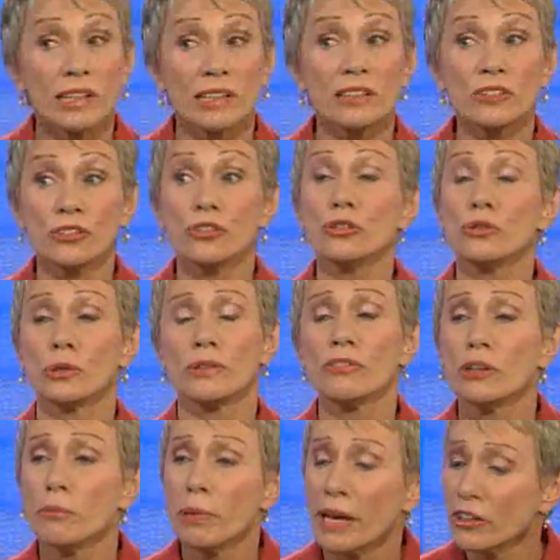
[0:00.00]
at least 2,
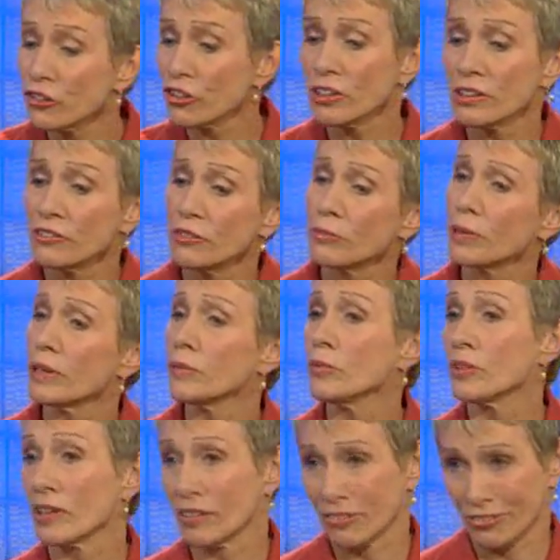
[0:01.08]
even a bachelor living by
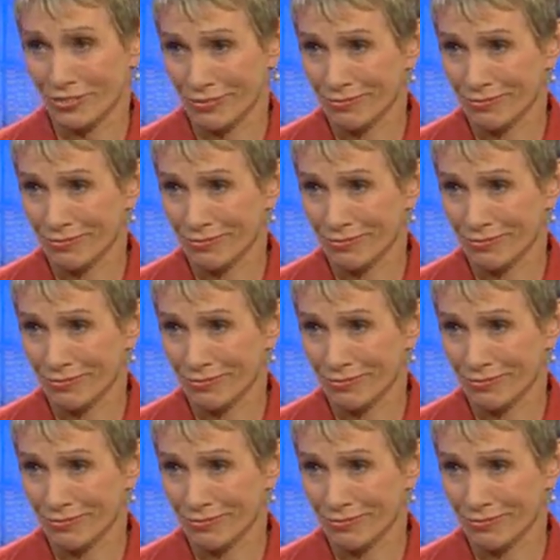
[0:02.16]
himself.